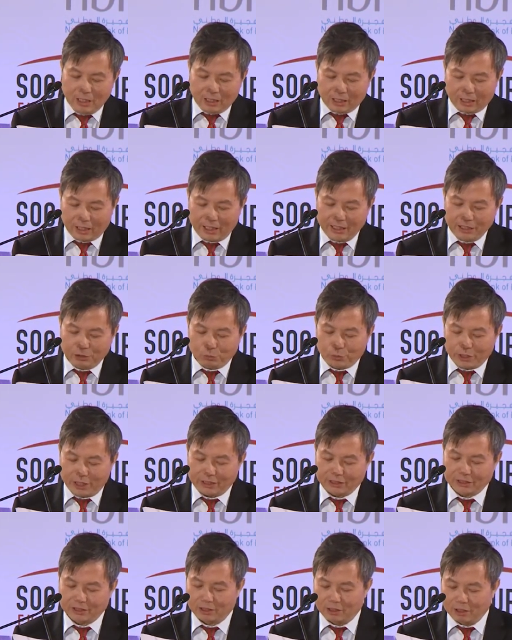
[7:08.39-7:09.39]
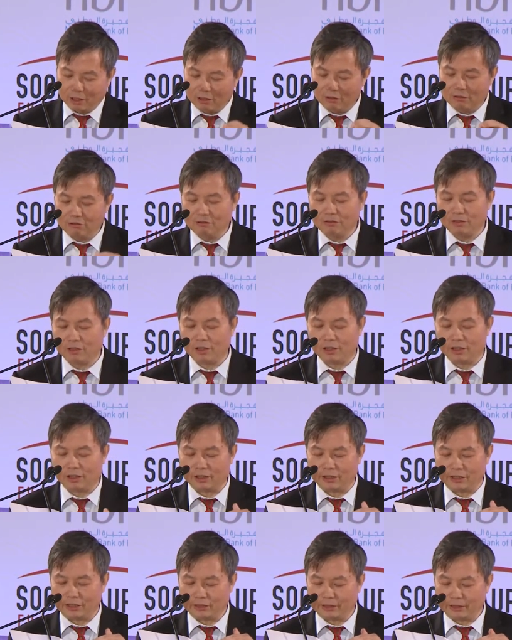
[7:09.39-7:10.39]
Likewise, lower
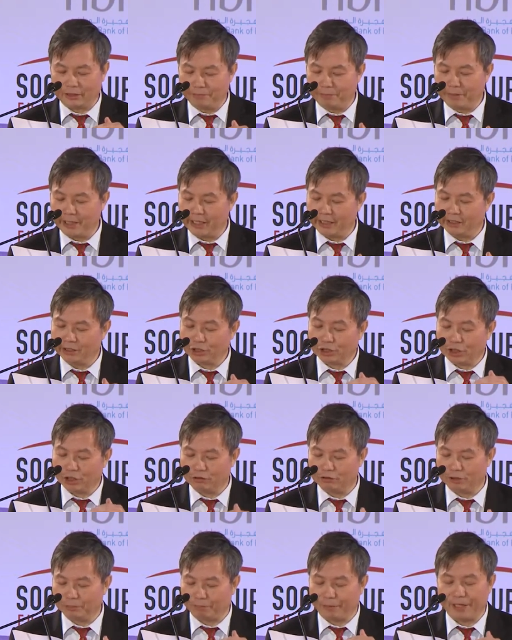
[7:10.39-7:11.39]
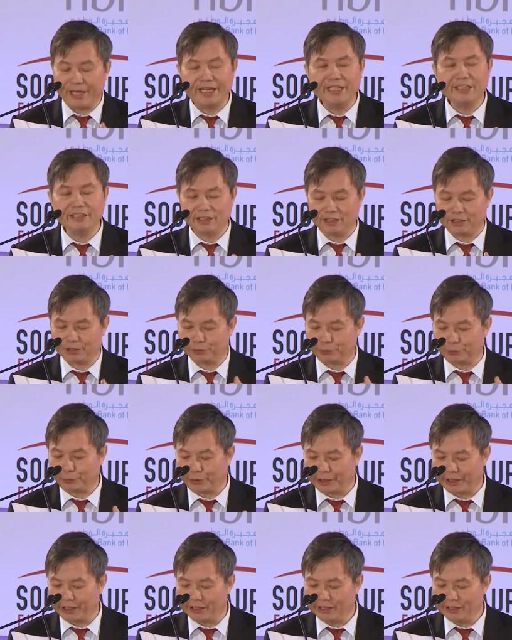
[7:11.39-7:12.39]
demand could pay its
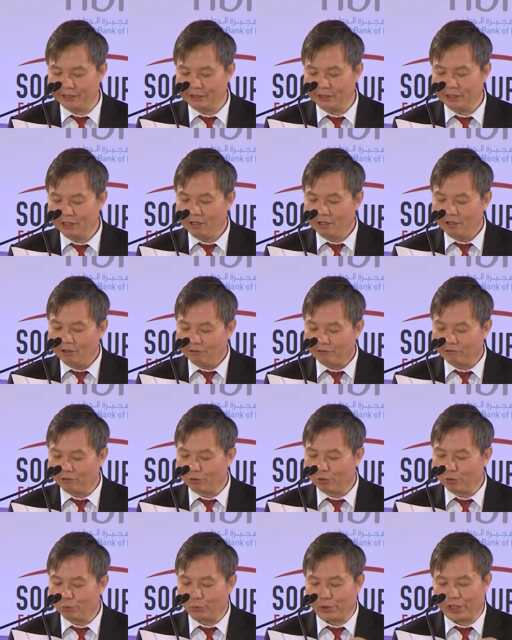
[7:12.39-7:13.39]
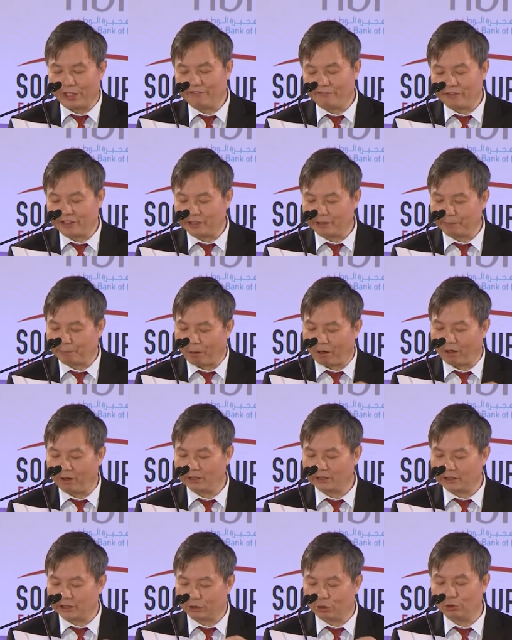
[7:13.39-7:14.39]
way for relevant
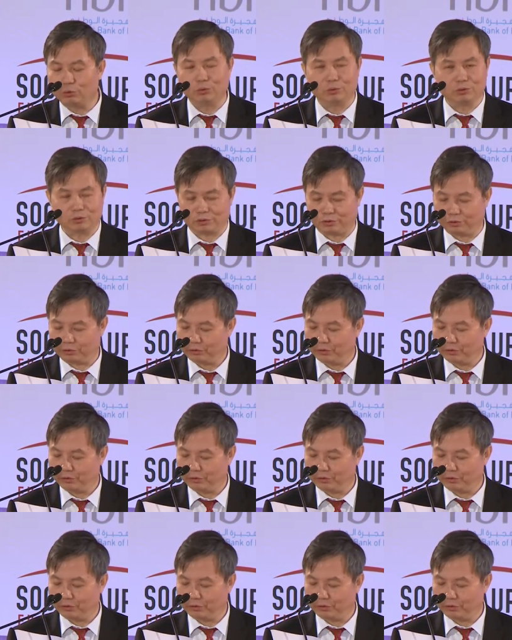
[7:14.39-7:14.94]
policy tools